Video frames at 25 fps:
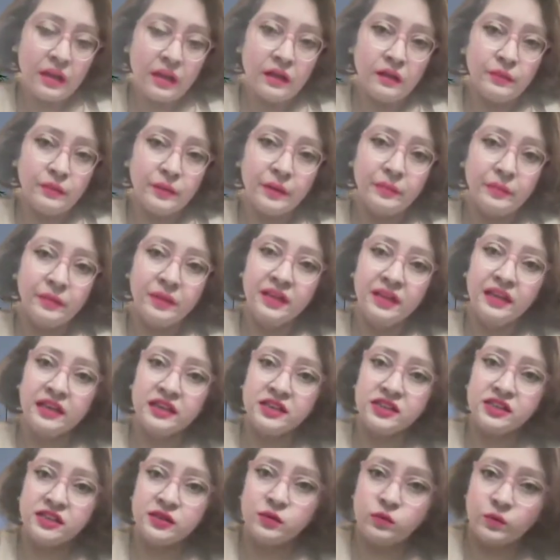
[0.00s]
a
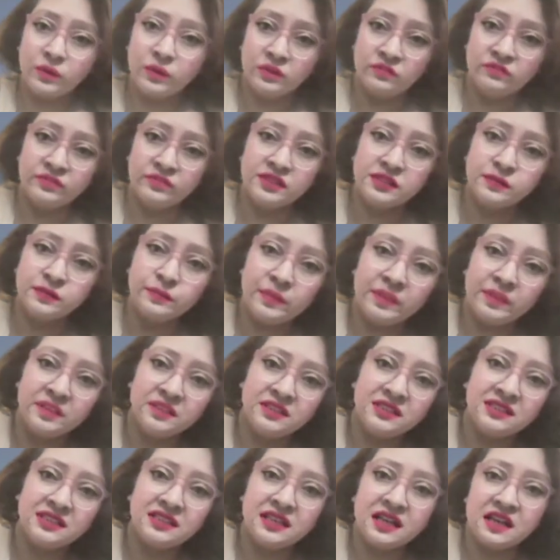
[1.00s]
publication, one of its
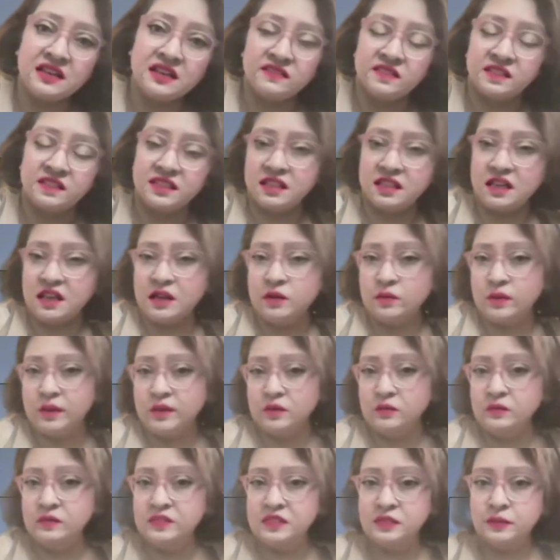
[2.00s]
pages lifestyle,
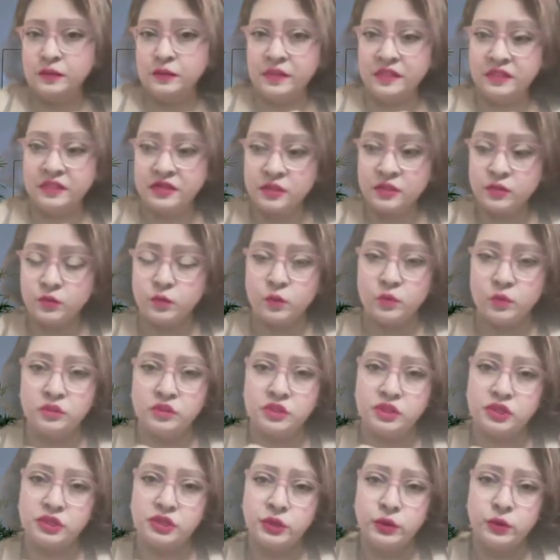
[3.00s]
one of its pages
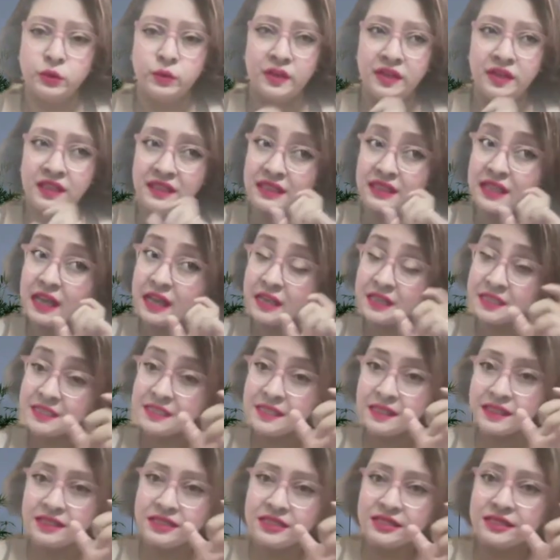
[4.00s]
what's new, and in that
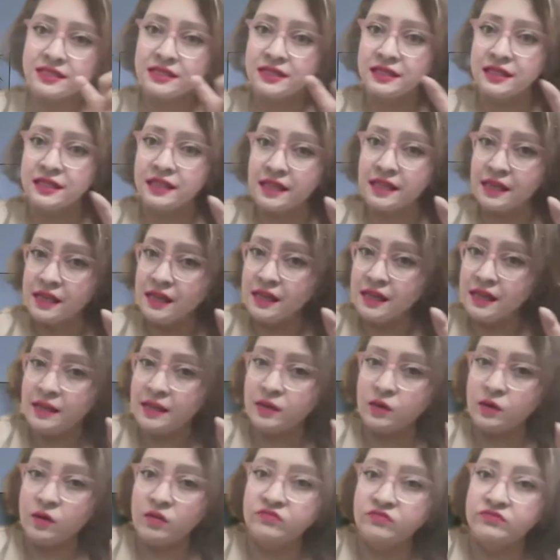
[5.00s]
section they
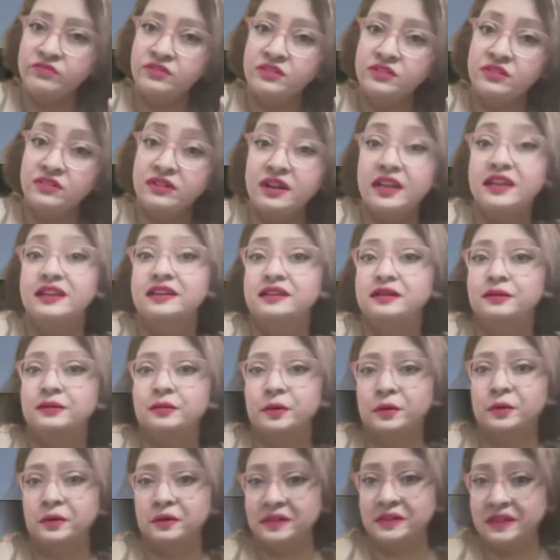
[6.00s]
often write
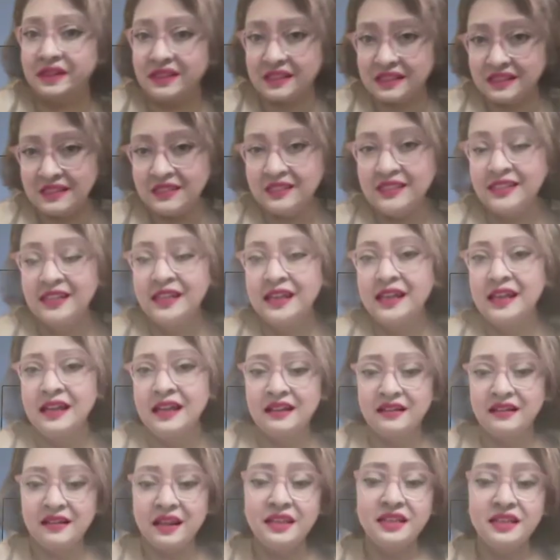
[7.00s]
about that.
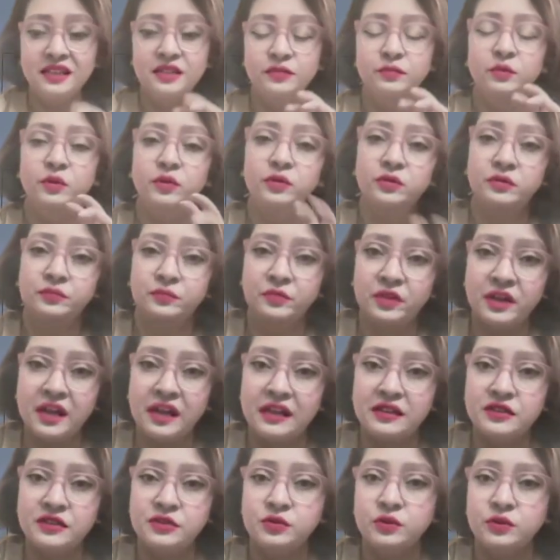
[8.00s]
Write about
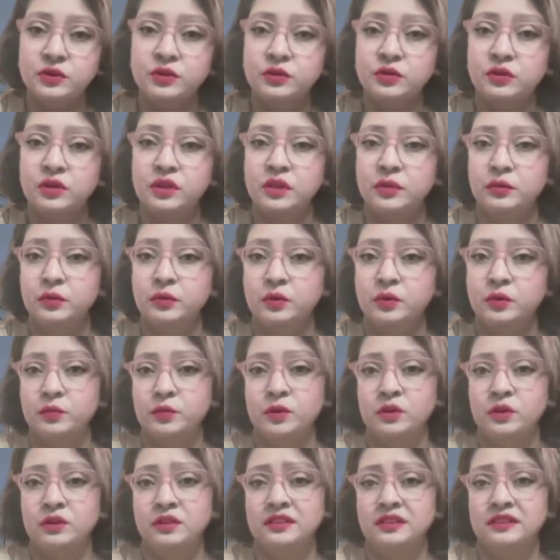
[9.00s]
brands who are talking about
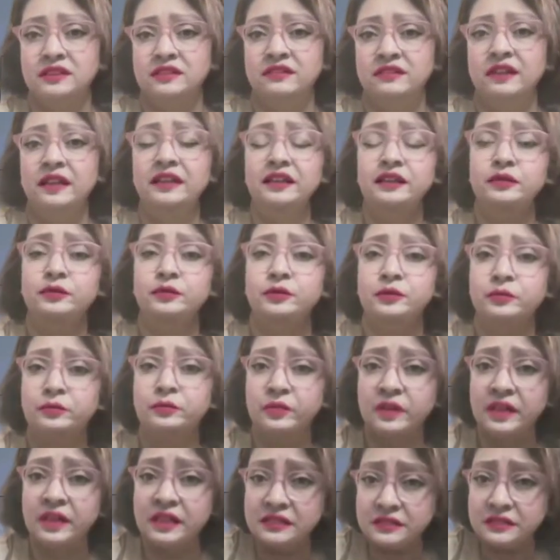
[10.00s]
product. They write
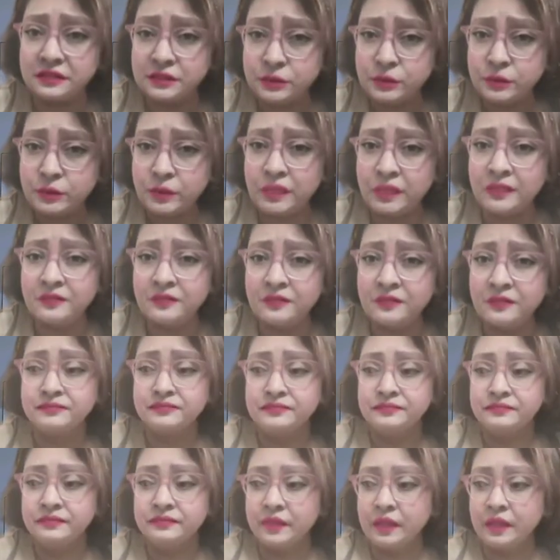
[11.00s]
about brands who are
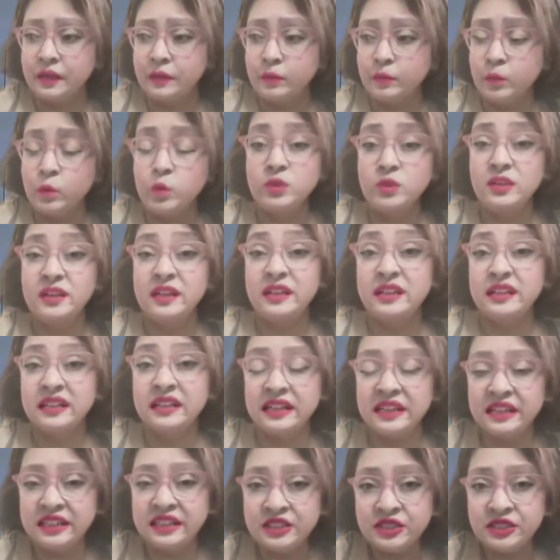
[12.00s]
more
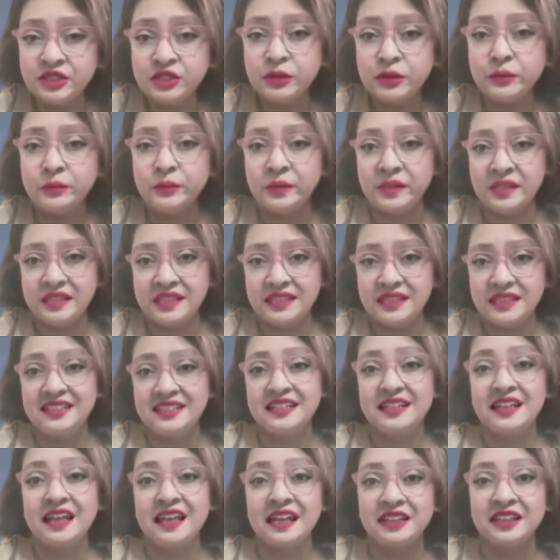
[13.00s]

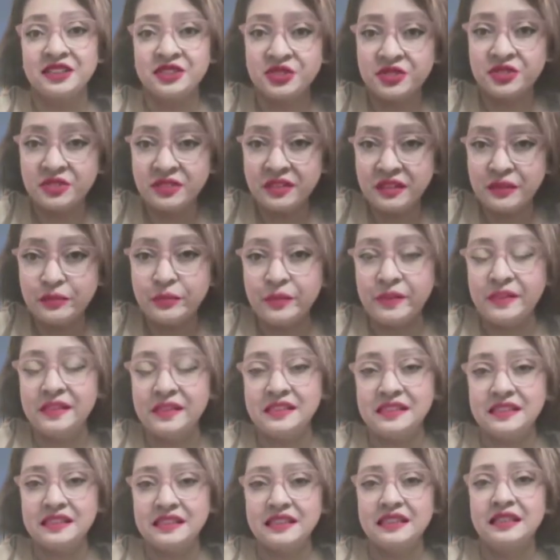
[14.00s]
nature-based,
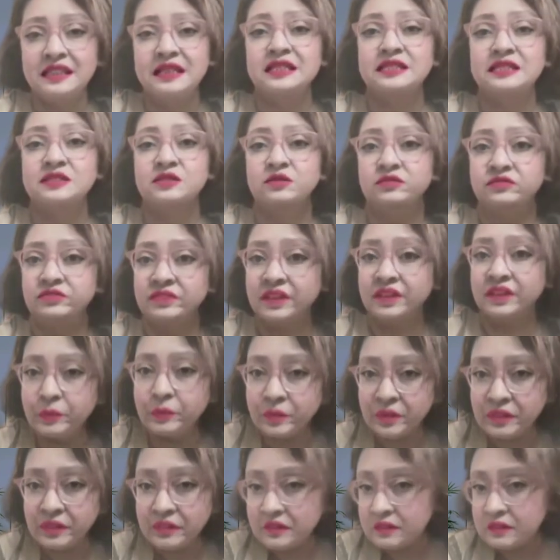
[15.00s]
natural-based, and less of
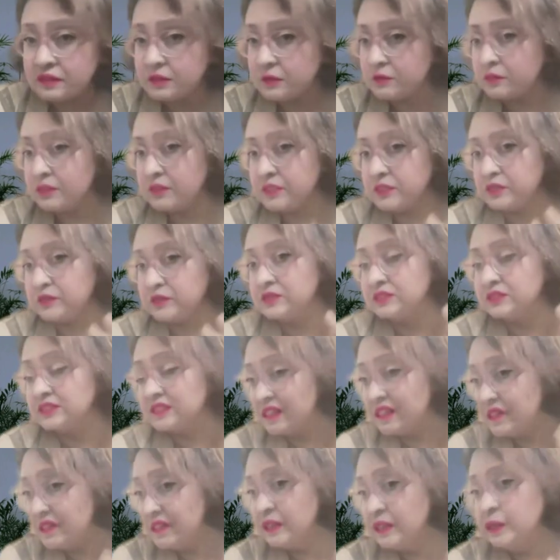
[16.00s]
chemicals, so that your
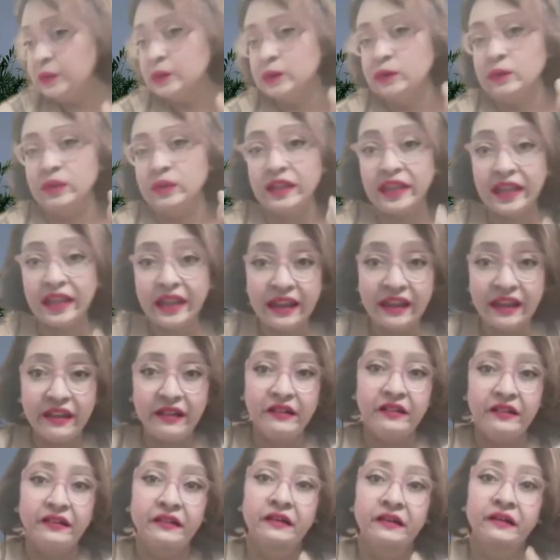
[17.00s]
skin, your
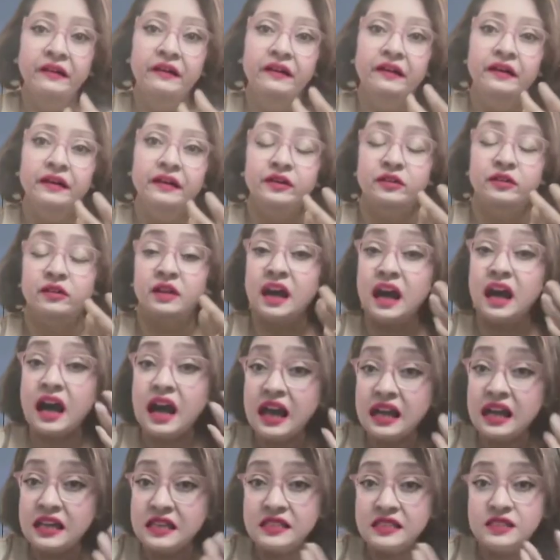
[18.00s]
hair, your
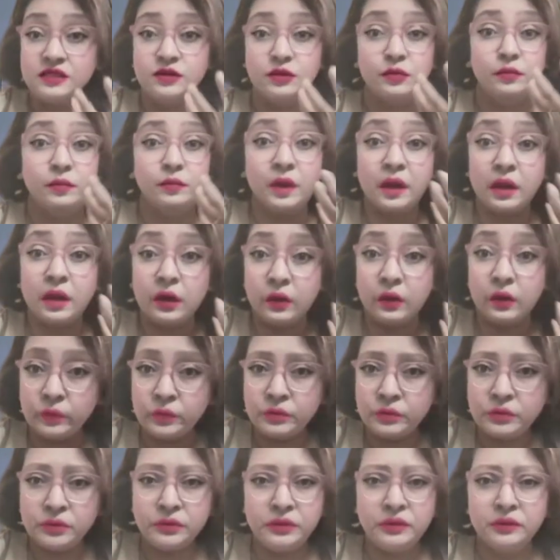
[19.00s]
eyes, your
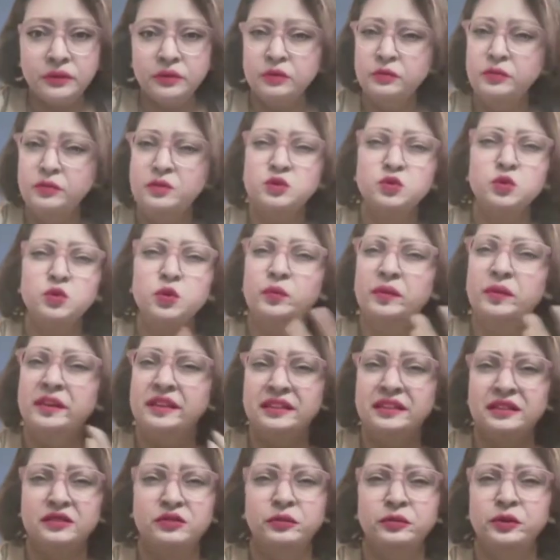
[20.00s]
mouth, it could be so
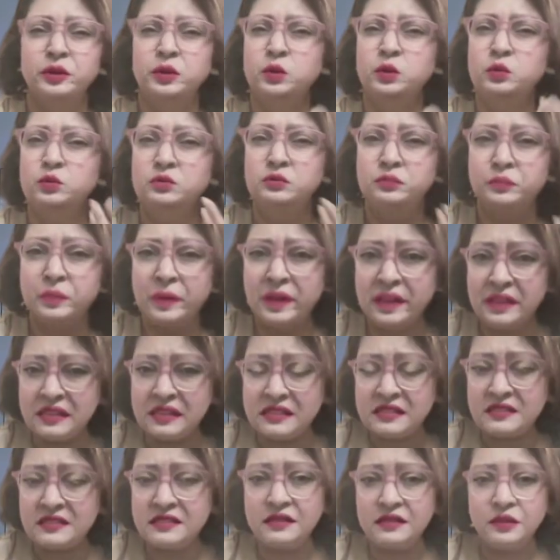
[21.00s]
many. It could be
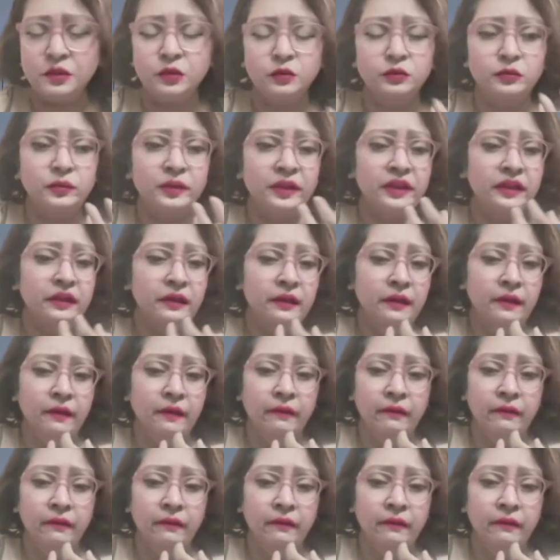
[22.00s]
toothpaste. It could be